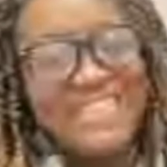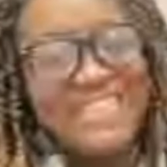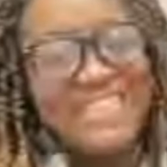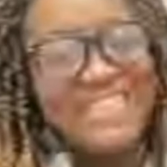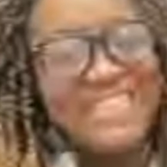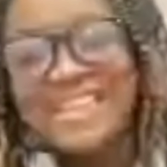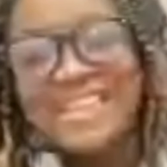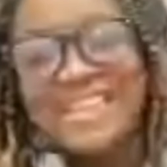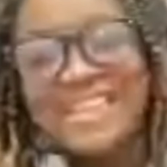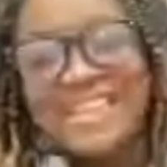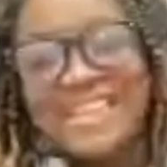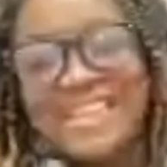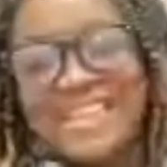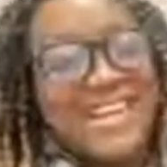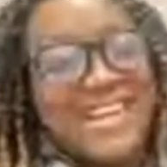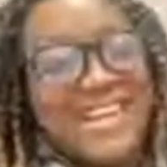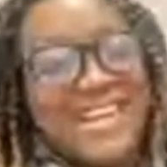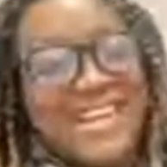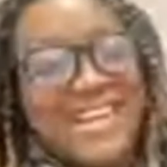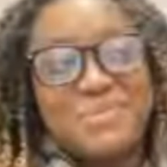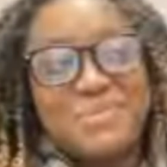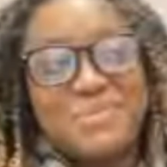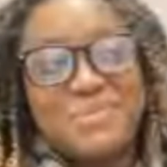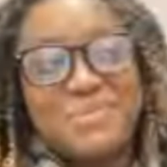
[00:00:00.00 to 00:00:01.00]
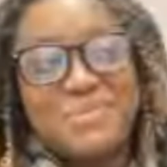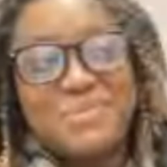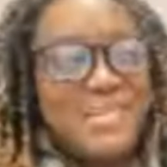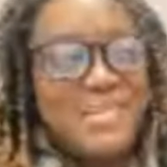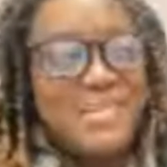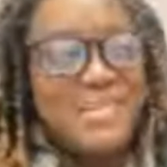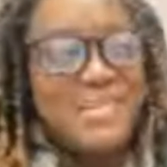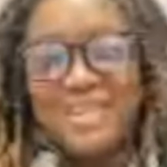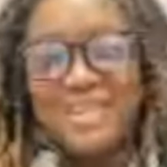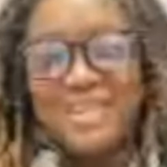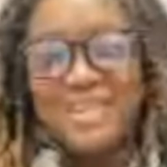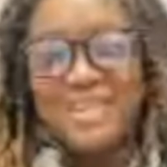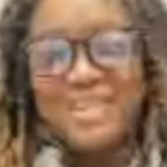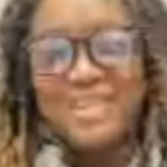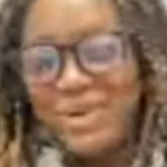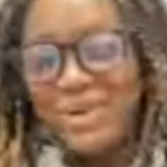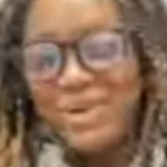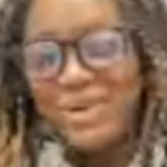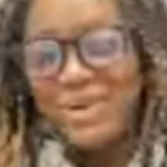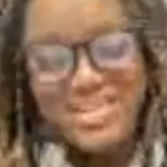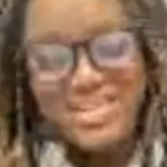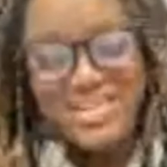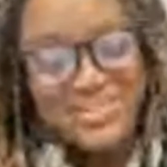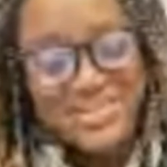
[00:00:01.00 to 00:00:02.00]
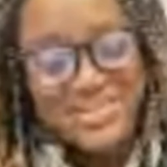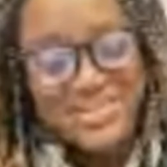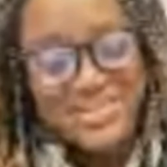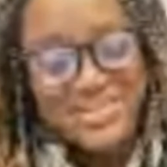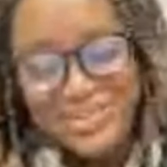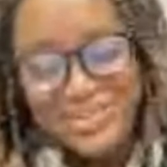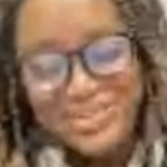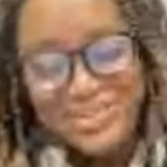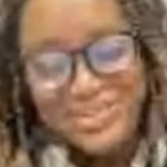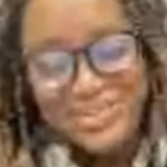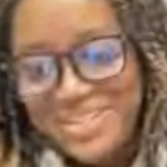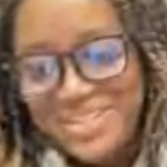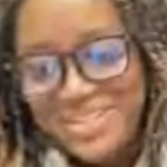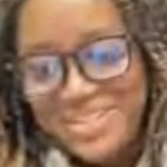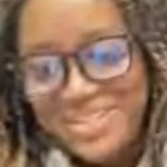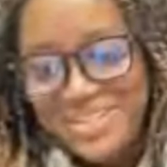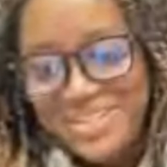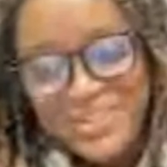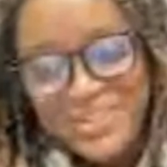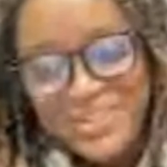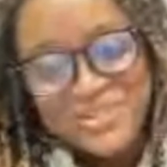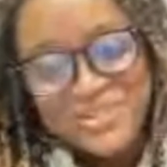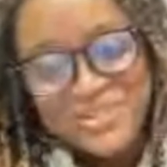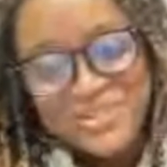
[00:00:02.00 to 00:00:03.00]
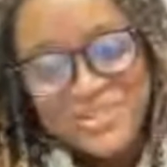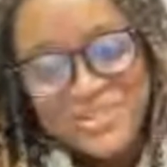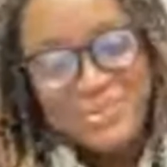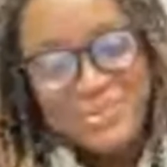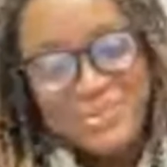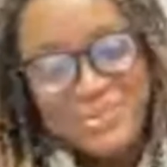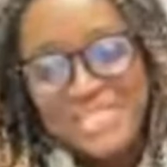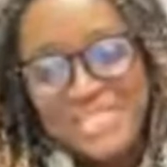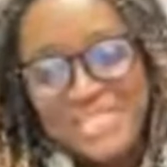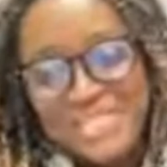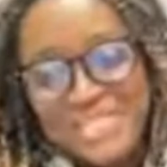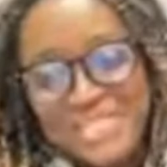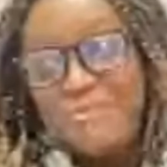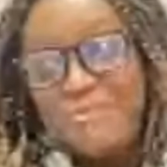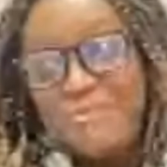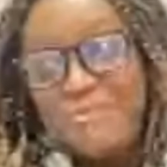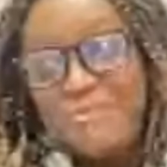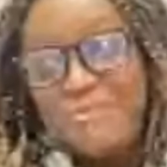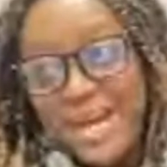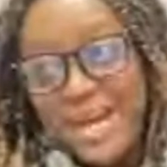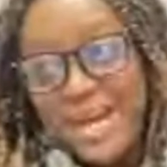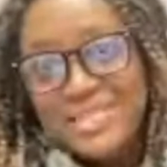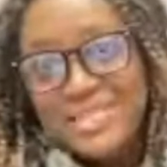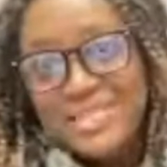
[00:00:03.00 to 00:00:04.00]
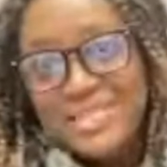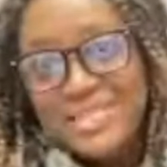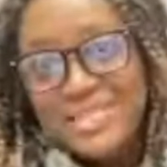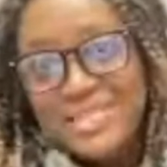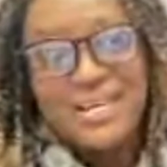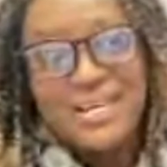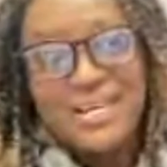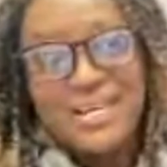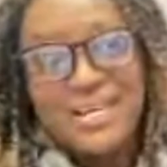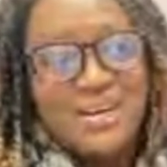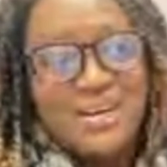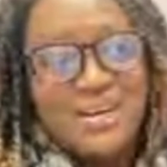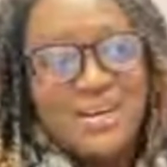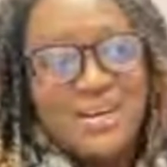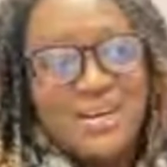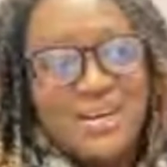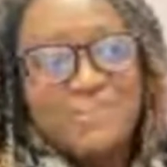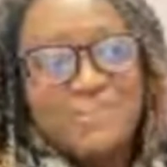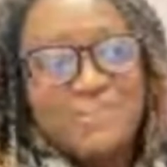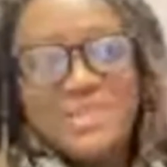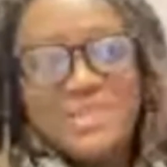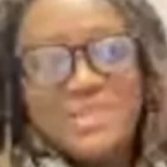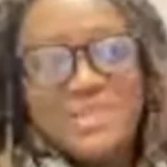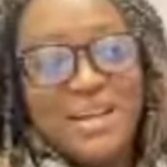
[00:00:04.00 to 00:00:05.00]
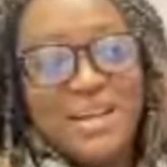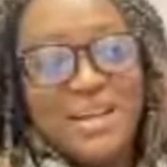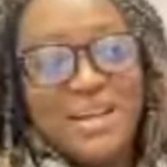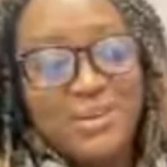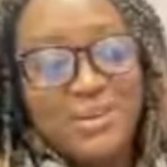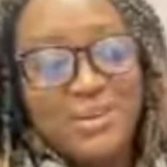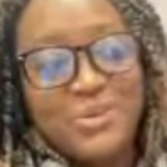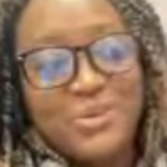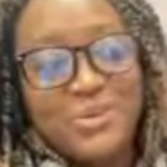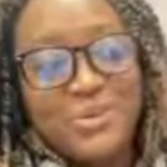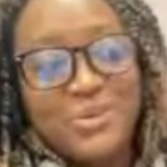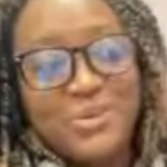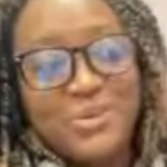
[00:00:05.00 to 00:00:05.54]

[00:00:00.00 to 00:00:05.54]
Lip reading: you continue to think about them because you're like, dang, I should have done this. Maybe the outcome would have been different.